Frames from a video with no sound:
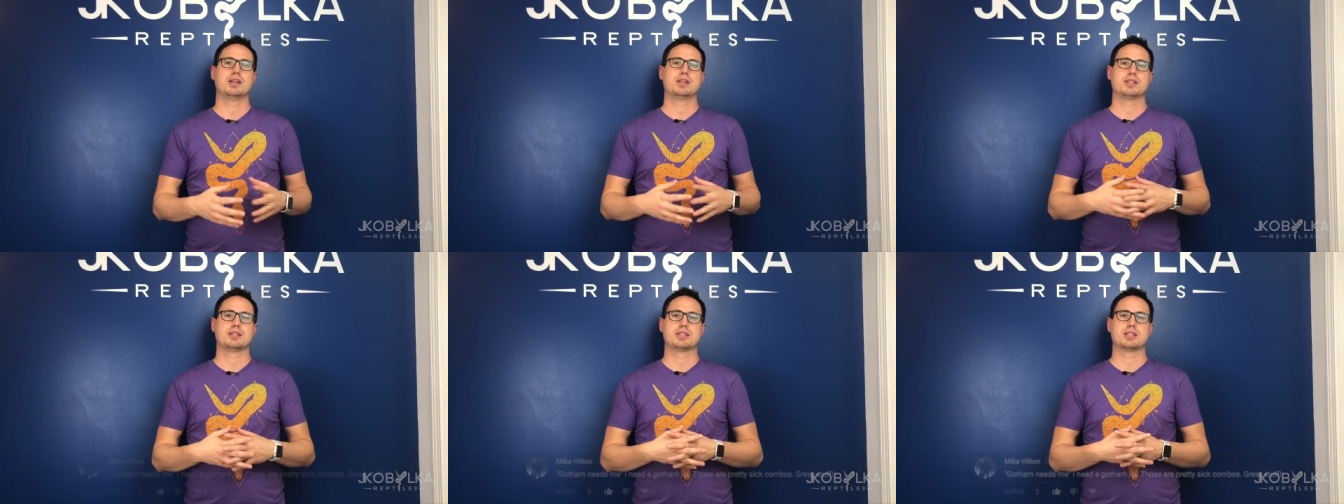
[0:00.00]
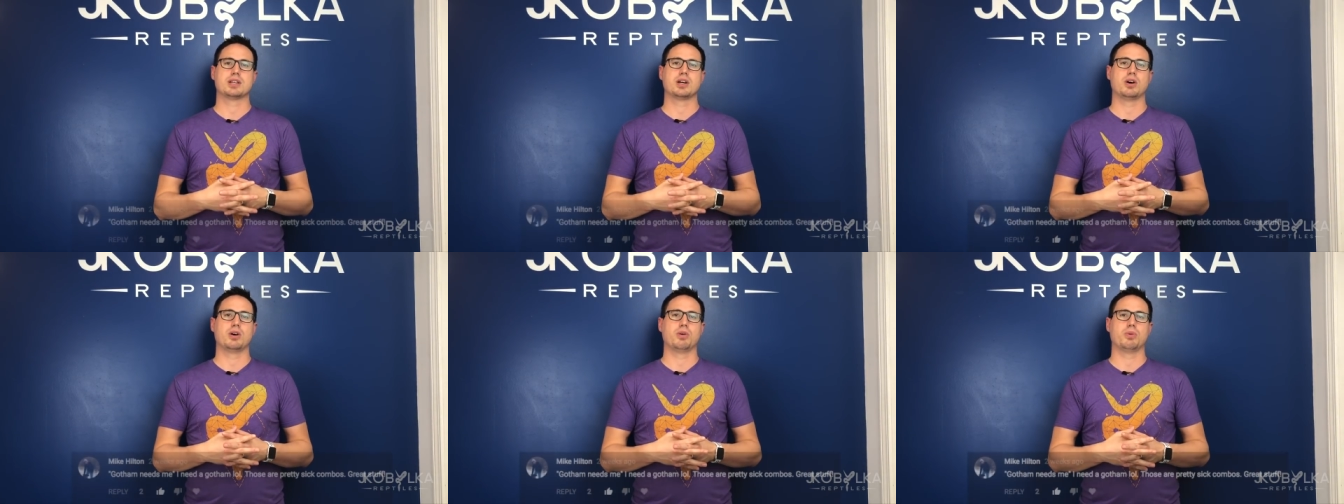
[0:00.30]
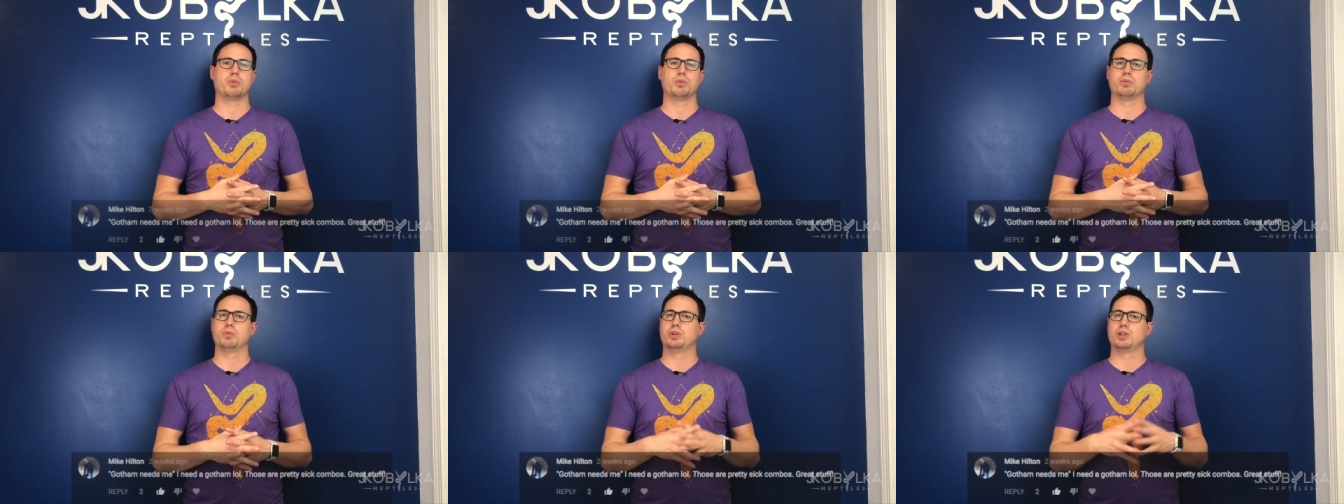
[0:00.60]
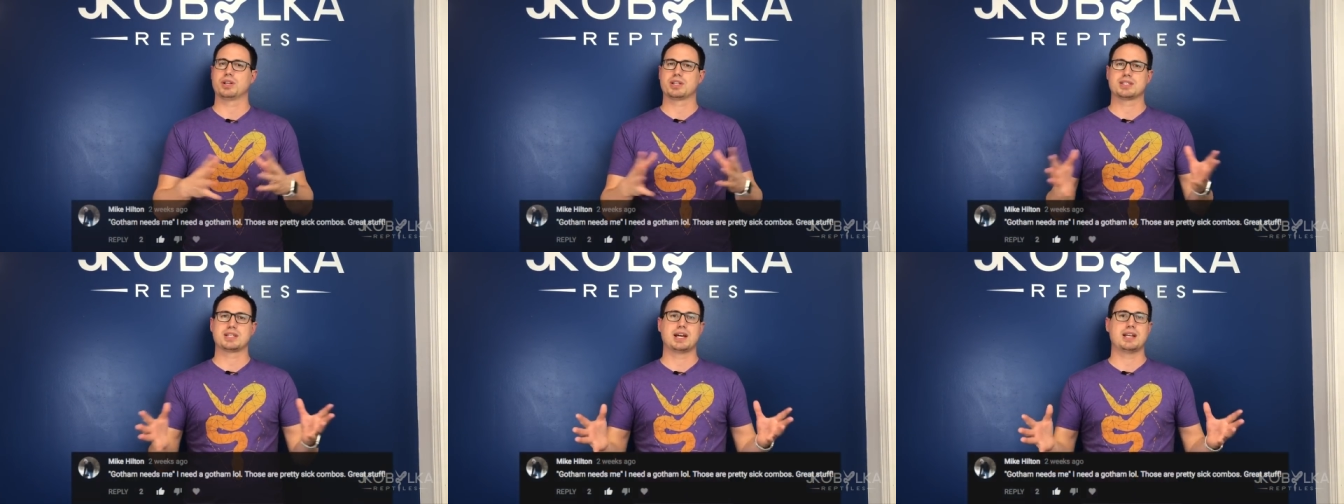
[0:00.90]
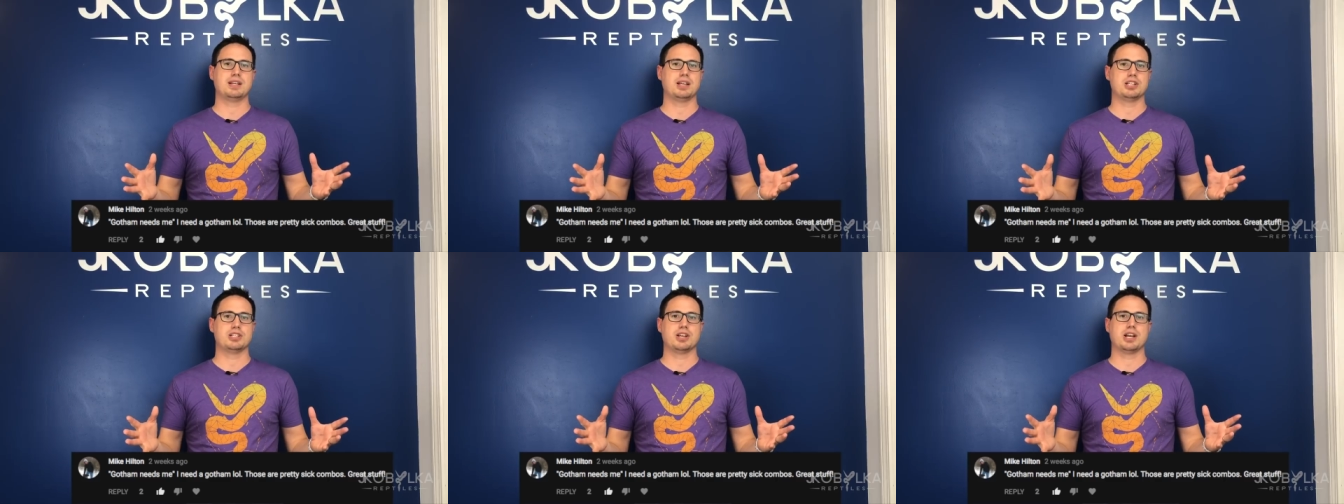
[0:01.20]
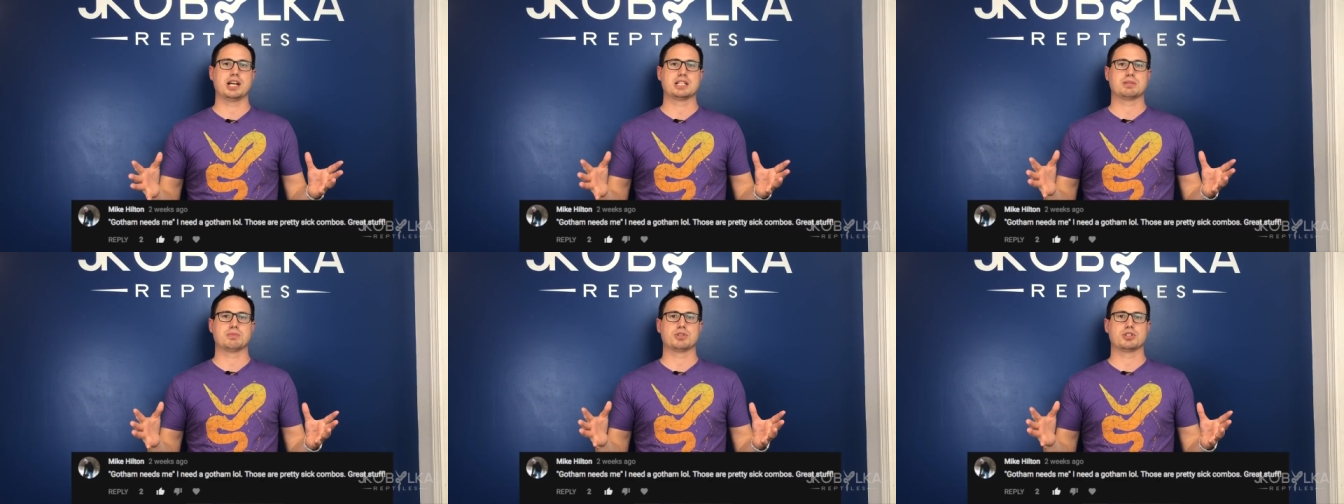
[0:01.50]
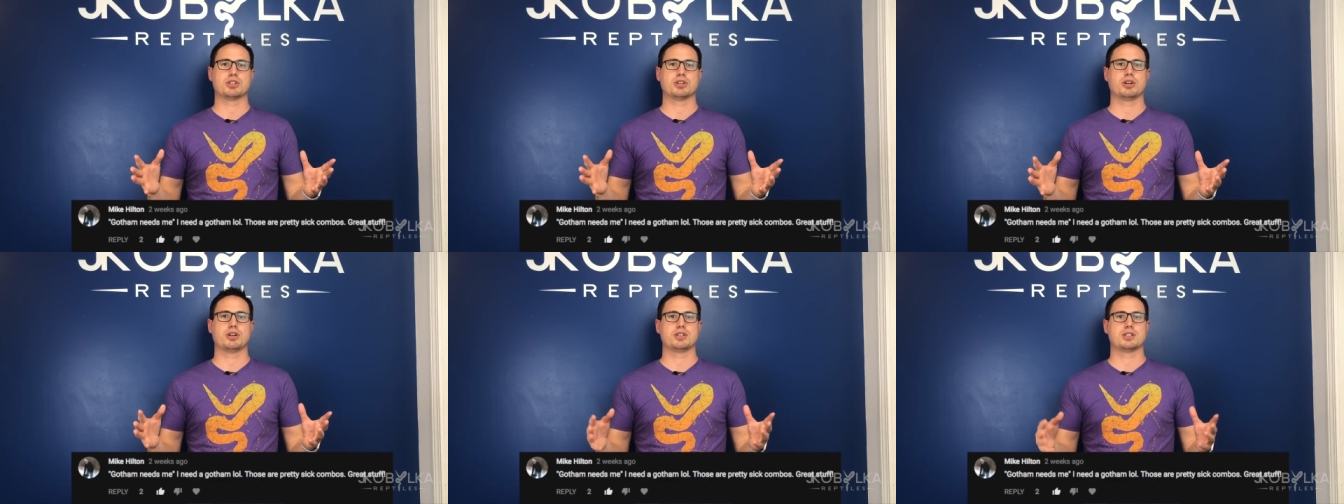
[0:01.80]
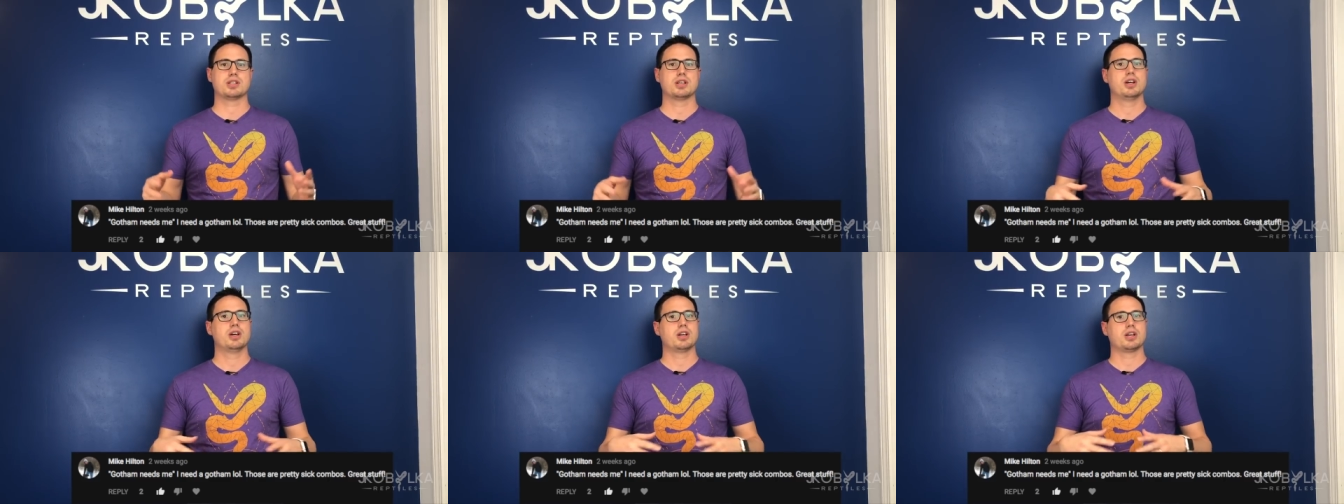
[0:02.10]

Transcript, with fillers: So really excited to get you guys some shirts.